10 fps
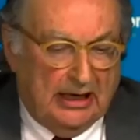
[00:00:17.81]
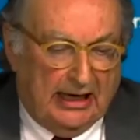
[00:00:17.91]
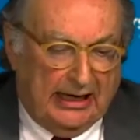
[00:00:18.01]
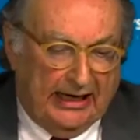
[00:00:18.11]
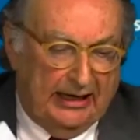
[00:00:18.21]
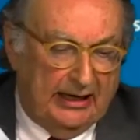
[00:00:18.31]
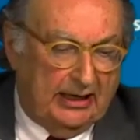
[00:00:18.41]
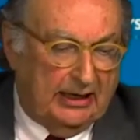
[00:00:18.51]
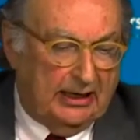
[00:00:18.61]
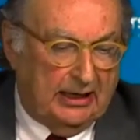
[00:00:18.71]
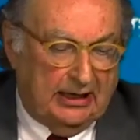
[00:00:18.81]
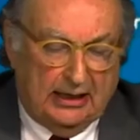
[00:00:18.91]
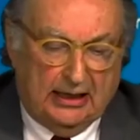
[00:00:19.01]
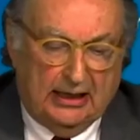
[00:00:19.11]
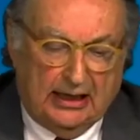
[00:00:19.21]
I, uh,
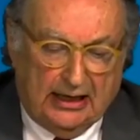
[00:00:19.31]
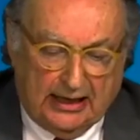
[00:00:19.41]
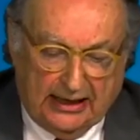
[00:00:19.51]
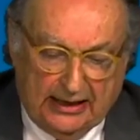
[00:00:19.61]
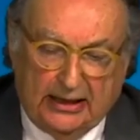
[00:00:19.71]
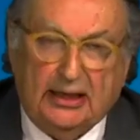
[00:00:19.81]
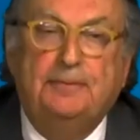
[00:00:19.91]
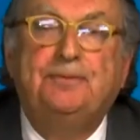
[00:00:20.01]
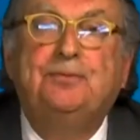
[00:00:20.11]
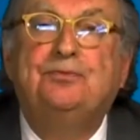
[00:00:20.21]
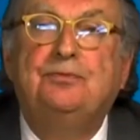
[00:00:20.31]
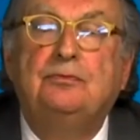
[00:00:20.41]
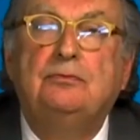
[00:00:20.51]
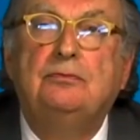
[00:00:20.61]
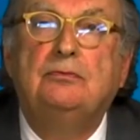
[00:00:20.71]
I um,
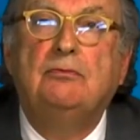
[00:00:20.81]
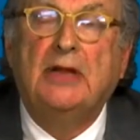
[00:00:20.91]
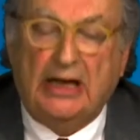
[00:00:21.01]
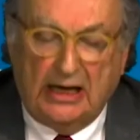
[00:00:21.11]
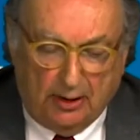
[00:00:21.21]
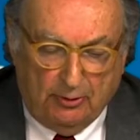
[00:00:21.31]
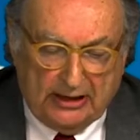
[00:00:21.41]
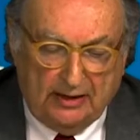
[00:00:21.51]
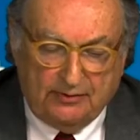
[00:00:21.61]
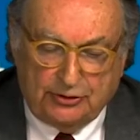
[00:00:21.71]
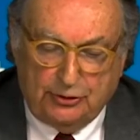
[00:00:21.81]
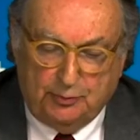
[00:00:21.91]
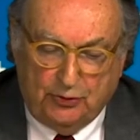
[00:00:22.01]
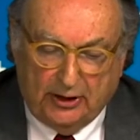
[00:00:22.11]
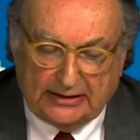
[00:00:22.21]
I want to cover two
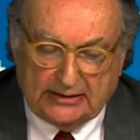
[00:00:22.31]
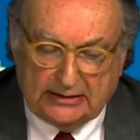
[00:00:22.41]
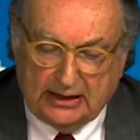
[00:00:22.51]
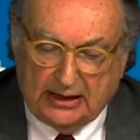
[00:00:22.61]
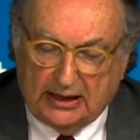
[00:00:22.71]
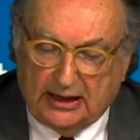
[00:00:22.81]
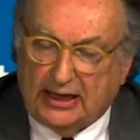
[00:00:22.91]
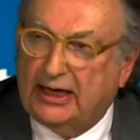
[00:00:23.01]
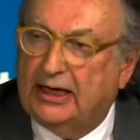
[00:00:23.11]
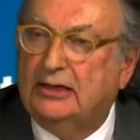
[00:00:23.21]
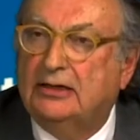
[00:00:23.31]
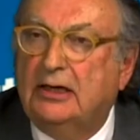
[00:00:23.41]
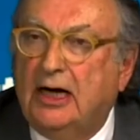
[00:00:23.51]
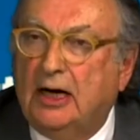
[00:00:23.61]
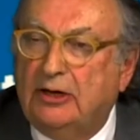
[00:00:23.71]
points, uh, and
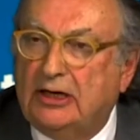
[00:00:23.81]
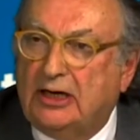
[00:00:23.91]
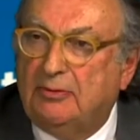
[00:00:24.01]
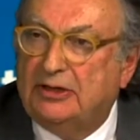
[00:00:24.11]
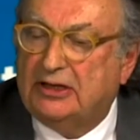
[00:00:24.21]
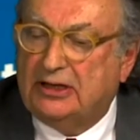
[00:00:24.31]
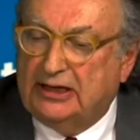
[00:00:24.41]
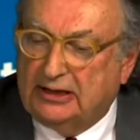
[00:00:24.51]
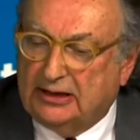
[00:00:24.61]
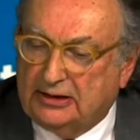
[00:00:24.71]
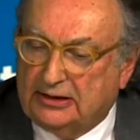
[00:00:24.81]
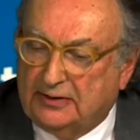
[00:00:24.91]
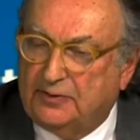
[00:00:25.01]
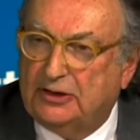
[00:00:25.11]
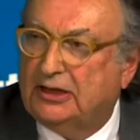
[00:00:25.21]
I want to come at the thing a little
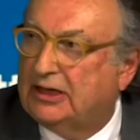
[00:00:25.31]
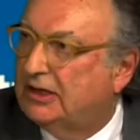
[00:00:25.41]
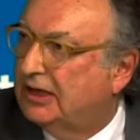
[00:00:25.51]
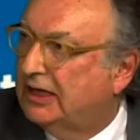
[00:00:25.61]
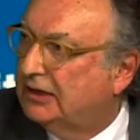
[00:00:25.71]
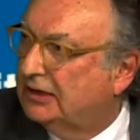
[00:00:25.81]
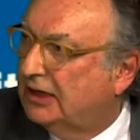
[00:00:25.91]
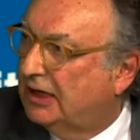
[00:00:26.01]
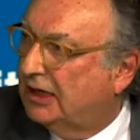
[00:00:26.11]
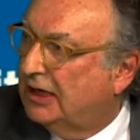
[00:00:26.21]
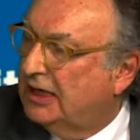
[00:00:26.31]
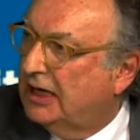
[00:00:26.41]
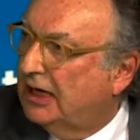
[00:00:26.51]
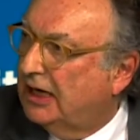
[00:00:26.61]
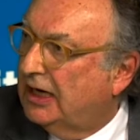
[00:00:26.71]
differently than uh,
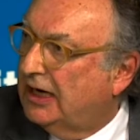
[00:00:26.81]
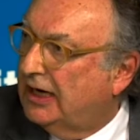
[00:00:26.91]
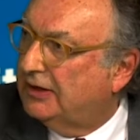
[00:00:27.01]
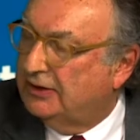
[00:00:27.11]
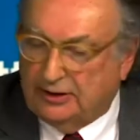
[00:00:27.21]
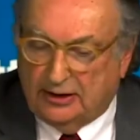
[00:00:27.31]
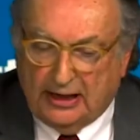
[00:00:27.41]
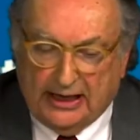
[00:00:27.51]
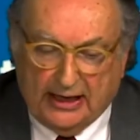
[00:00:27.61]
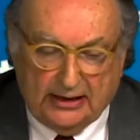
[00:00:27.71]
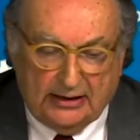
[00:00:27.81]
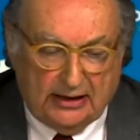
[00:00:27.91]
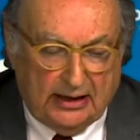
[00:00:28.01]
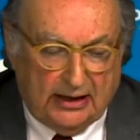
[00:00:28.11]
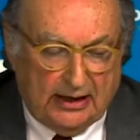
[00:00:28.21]
uh, Heather and, uh,
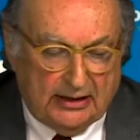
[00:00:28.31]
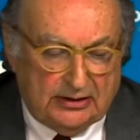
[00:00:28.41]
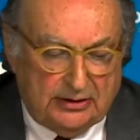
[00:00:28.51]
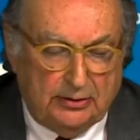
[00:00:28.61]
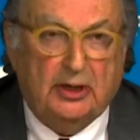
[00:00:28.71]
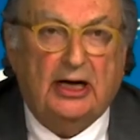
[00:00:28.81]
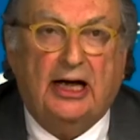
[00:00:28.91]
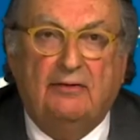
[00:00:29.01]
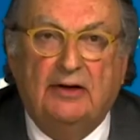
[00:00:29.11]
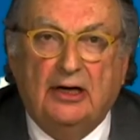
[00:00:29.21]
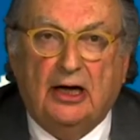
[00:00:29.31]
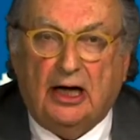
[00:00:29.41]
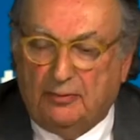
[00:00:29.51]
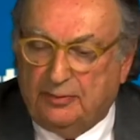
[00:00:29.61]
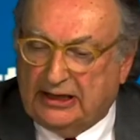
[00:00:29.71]
and Sue have,
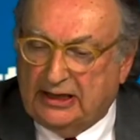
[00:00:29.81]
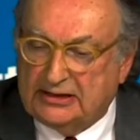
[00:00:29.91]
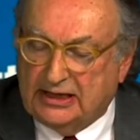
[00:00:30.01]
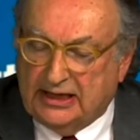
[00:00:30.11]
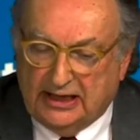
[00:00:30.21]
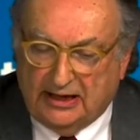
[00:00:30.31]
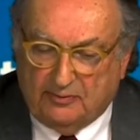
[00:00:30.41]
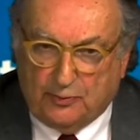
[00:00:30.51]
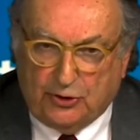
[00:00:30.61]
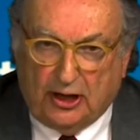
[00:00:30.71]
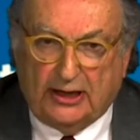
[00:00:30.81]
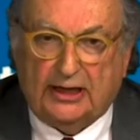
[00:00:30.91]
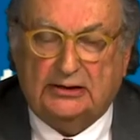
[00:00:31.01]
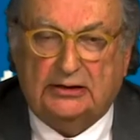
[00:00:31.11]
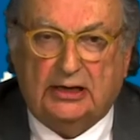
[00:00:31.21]
uh, because they have brought
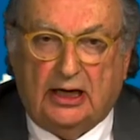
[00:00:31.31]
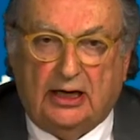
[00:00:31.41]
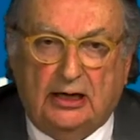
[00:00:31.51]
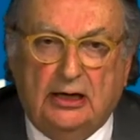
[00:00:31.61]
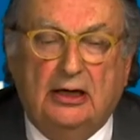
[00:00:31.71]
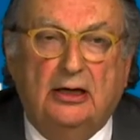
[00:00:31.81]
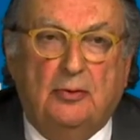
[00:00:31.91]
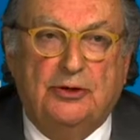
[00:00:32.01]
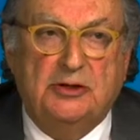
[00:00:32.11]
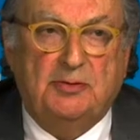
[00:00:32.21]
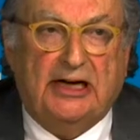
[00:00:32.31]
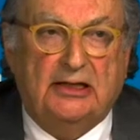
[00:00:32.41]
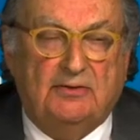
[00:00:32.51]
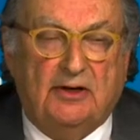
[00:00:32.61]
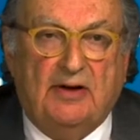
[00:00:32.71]
us uh, the
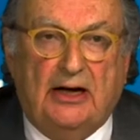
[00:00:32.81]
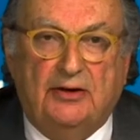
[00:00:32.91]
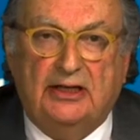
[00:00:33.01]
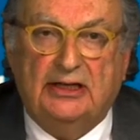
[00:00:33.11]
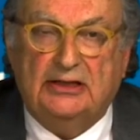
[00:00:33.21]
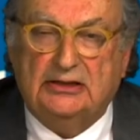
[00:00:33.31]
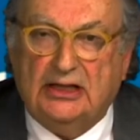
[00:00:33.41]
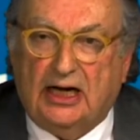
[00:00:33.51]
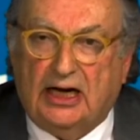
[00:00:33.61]
perspective of how things